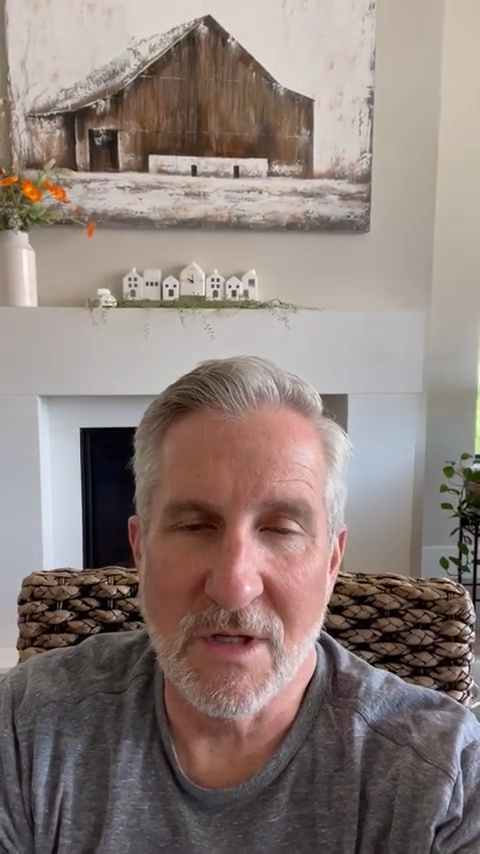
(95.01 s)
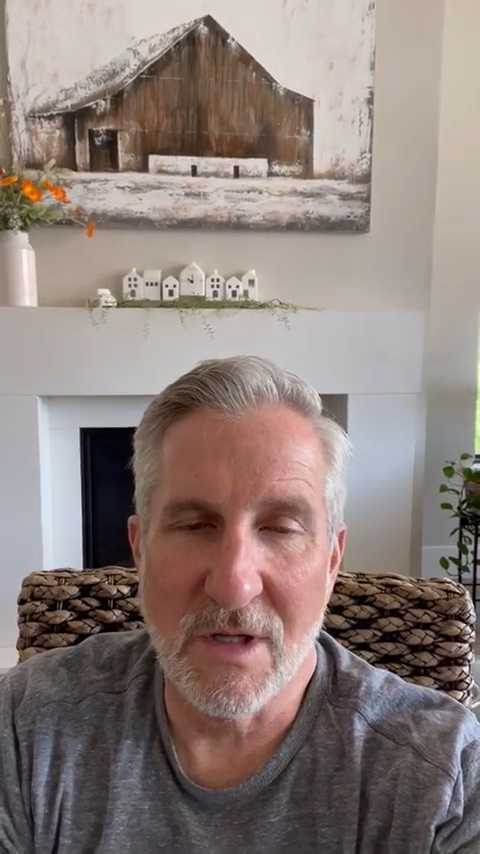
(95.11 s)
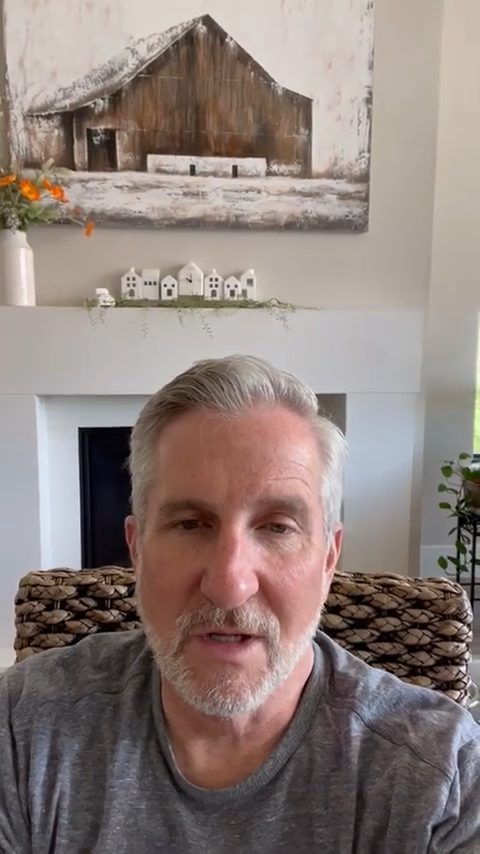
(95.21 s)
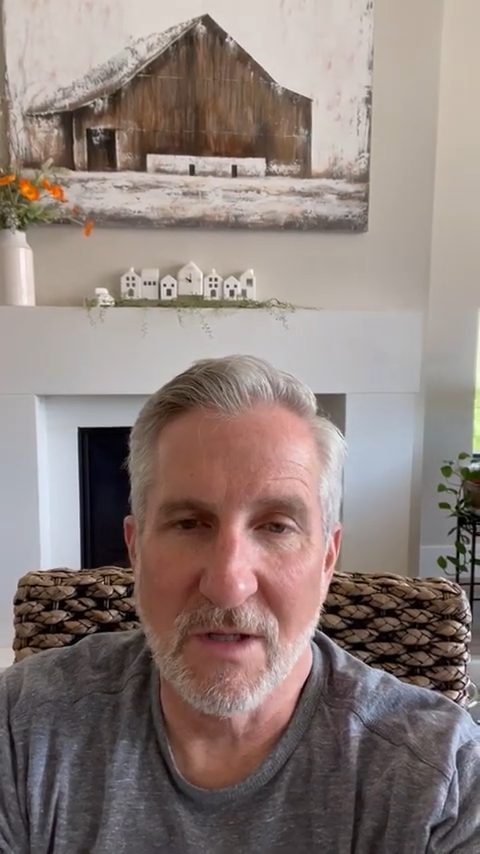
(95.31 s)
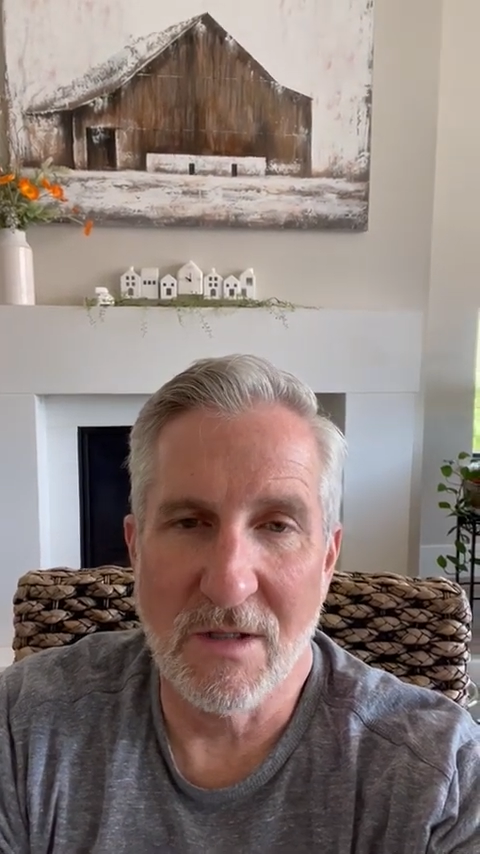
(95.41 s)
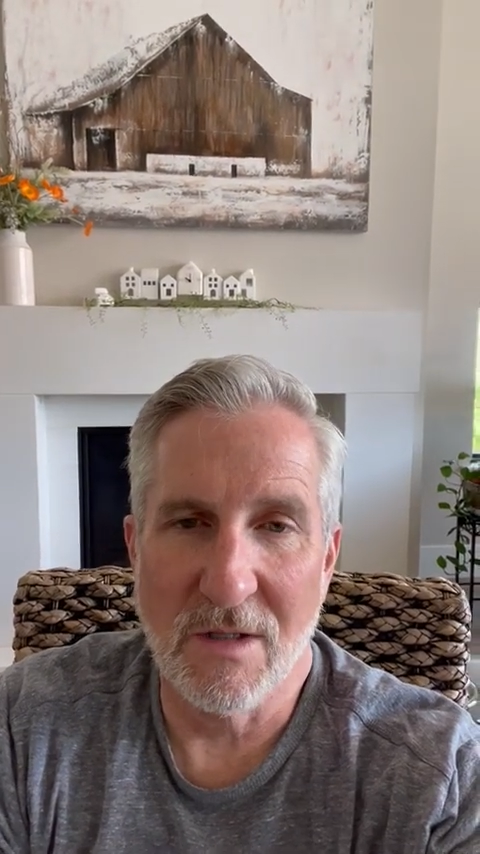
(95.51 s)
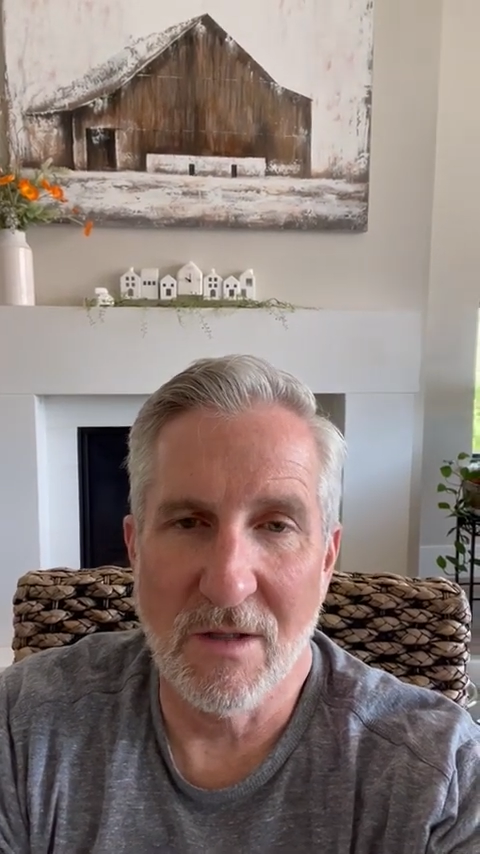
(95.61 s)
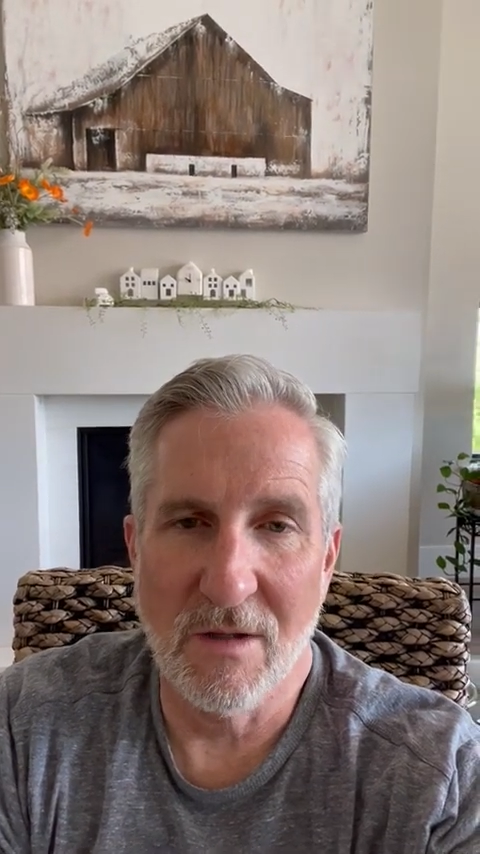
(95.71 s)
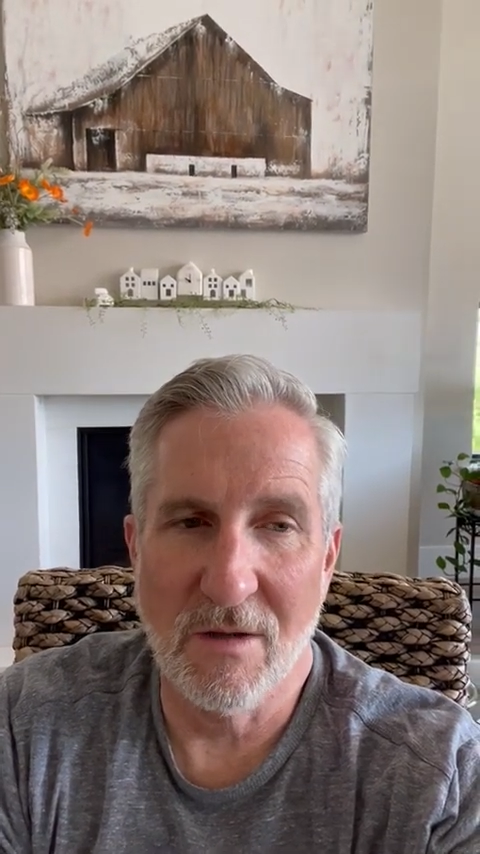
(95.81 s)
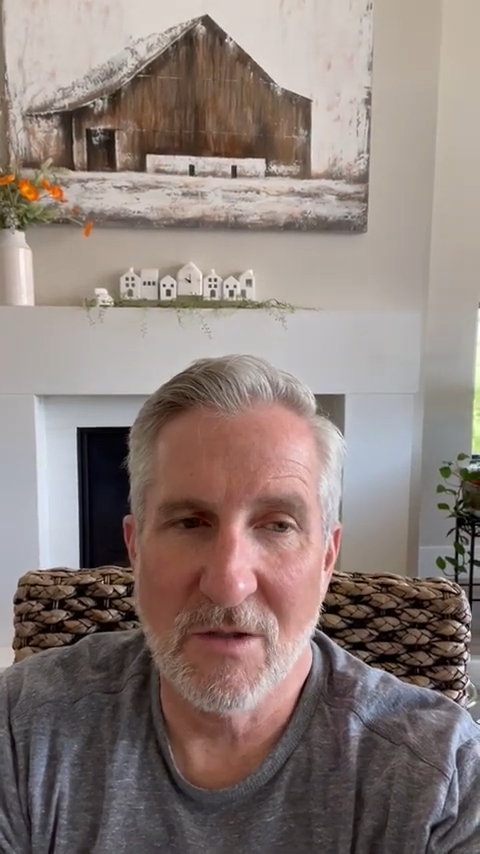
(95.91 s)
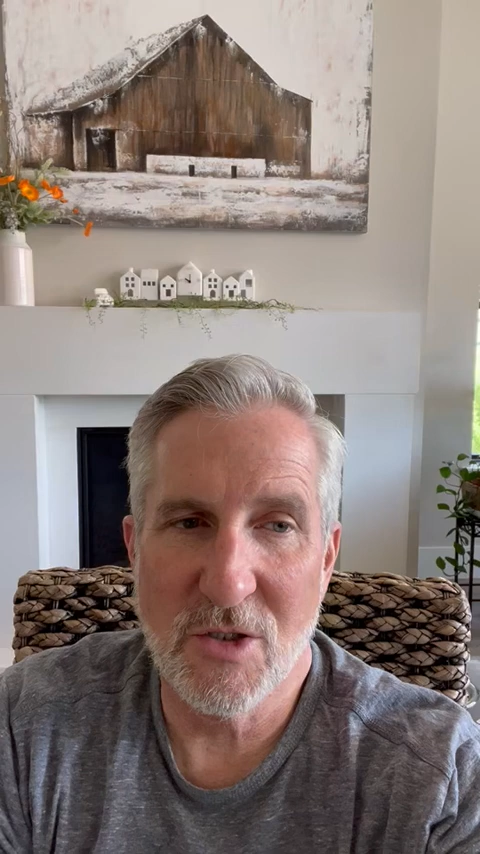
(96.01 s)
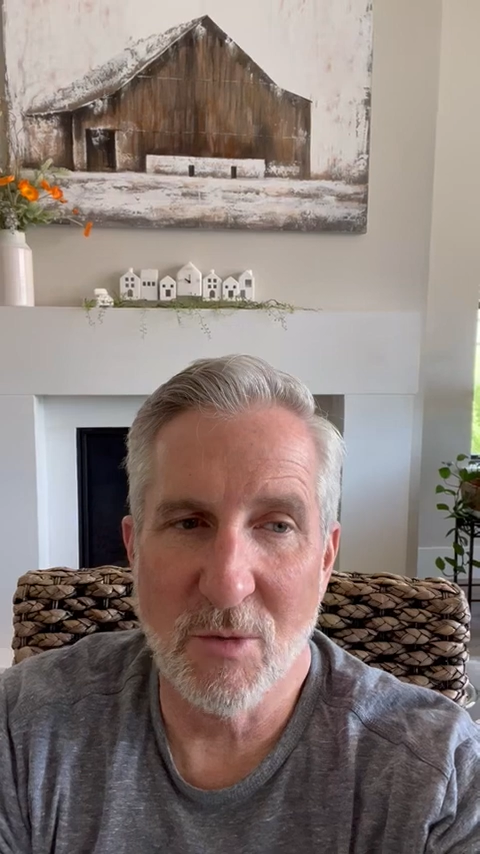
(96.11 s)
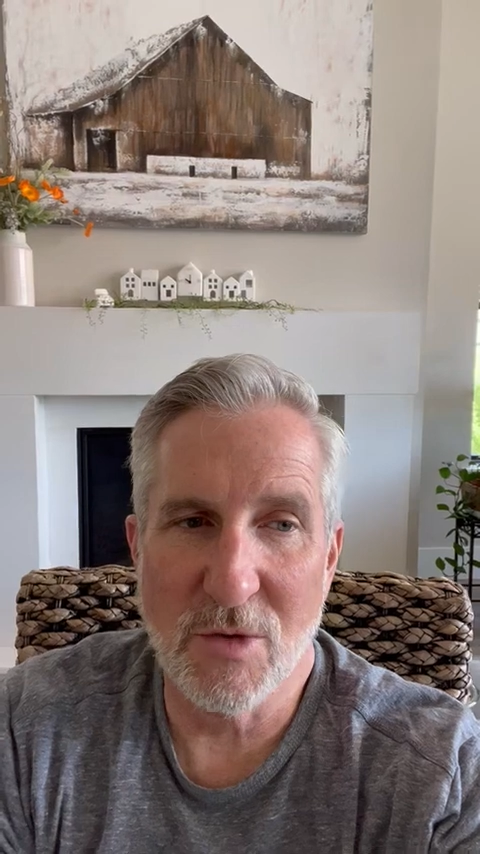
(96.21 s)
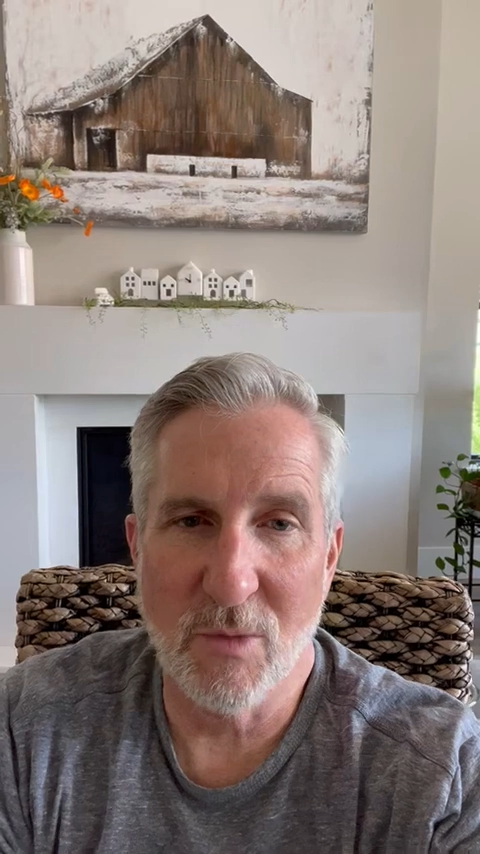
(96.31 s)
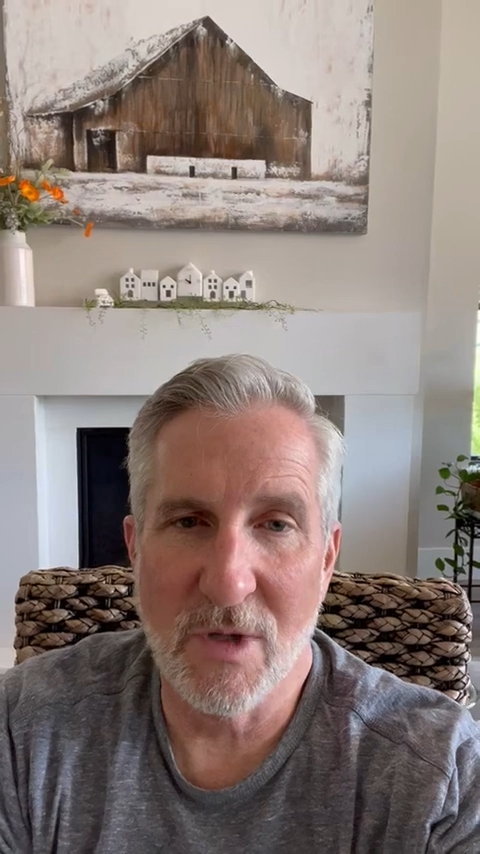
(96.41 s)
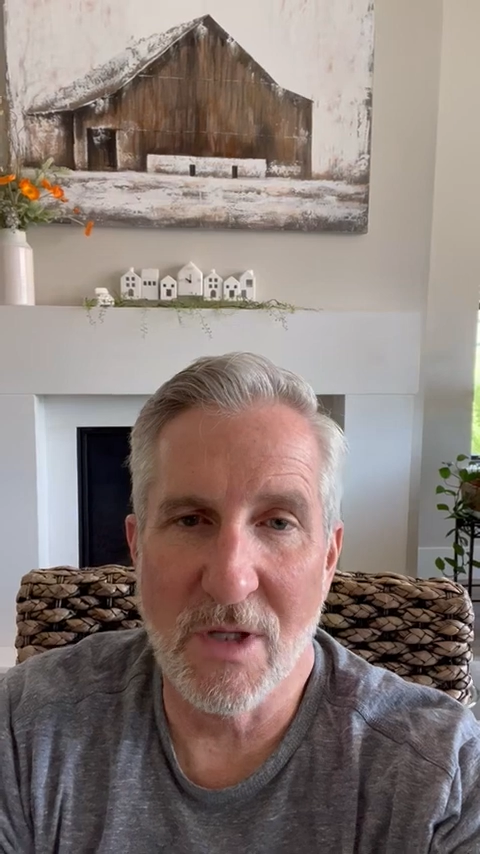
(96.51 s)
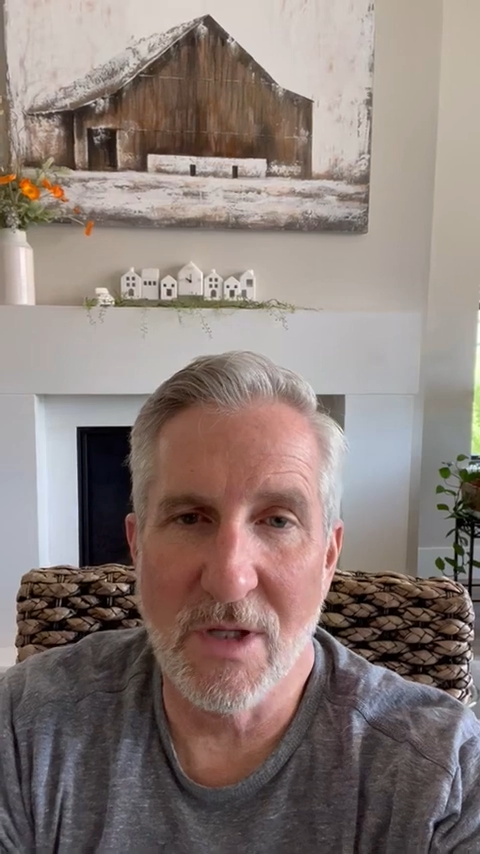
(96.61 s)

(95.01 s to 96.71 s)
And uh, she wasn't wearing